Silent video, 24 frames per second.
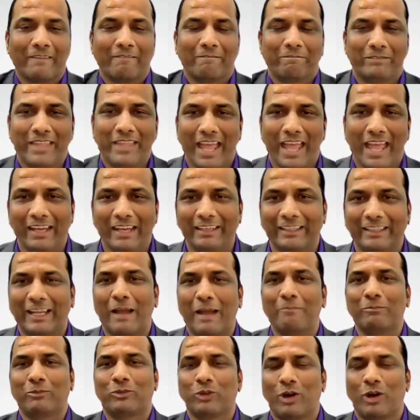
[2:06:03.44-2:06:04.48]
Then
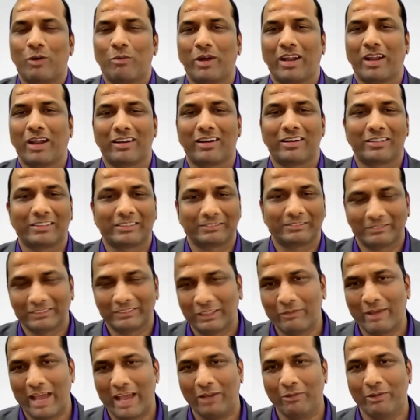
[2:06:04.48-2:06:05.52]
come to our
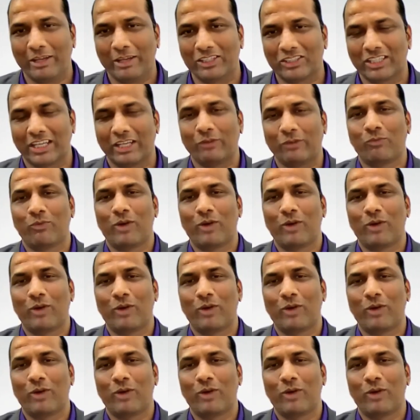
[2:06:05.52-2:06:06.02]
evaluation.